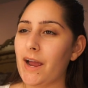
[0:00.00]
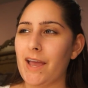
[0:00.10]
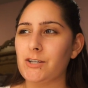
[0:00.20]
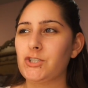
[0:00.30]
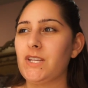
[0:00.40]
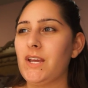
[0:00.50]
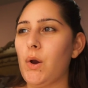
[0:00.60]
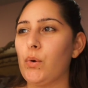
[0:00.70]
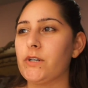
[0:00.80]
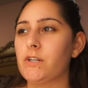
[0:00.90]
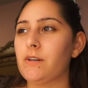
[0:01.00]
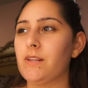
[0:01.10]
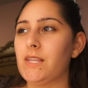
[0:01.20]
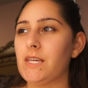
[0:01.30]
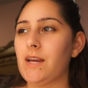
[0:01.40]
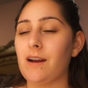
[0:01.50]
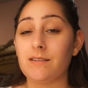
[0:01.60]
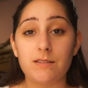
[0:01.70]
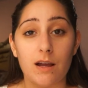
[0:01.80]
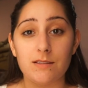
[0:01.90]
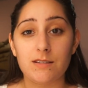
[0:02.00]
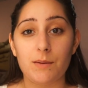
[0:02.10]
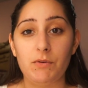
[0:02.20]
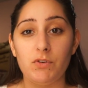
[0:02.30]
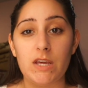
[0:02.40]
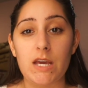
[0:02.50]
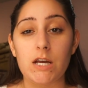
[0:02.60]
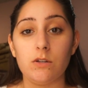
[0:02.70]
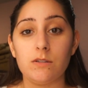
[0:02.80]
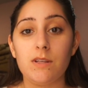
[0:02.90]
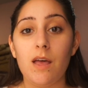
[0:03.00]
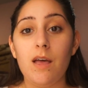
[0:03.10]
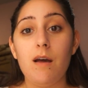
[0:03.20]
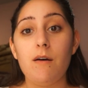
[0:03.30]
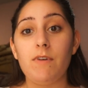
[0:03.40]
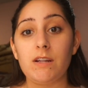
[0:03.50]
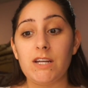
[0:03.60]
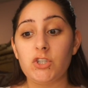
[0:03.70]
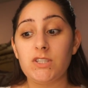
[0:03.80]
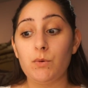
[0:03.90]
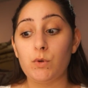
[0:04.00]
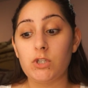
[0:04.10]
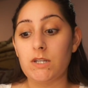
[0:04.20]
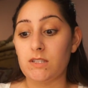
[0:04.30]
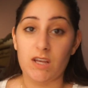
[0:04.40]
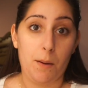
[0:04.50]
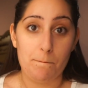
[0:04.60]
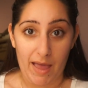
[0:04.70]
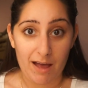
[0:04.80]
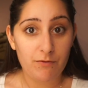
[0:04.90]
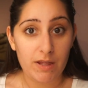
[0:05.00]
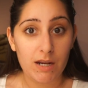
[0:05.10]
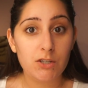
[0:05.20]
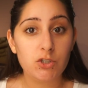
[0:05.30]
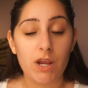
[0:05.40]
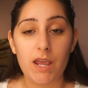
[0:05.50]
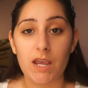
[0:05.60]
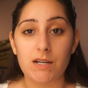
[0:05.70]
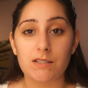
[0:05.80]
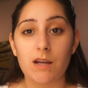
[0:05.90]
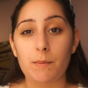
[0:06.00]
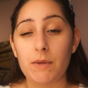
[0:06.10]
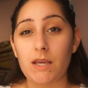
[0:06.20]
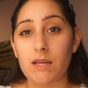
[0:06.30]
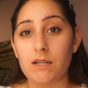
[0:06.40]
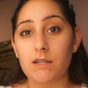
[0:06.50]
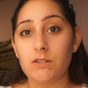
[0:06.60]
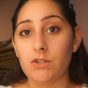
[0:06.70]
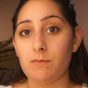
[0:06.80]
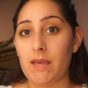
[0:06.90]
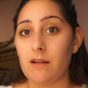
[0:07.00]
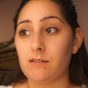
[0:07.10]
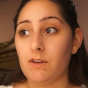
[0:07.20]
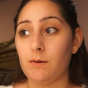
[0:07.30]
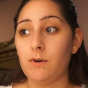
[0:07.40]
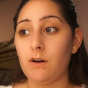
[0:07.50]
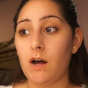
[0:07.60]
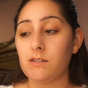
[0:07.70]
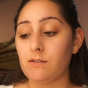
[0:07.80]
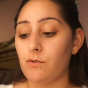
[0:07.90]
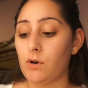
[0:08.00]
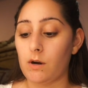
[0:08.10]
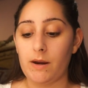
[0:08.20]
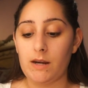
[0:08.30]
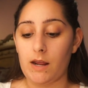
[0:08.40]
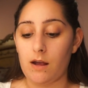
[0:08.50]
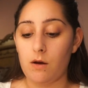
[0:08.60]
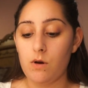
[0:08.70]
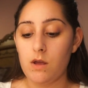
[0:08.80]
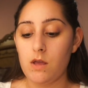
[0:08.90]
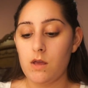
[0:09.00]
I actually ordered the Anastasia Beverly Hills foundation stick, which is a matte finish, and it's coming in to the mail. It's available on Sephora right now.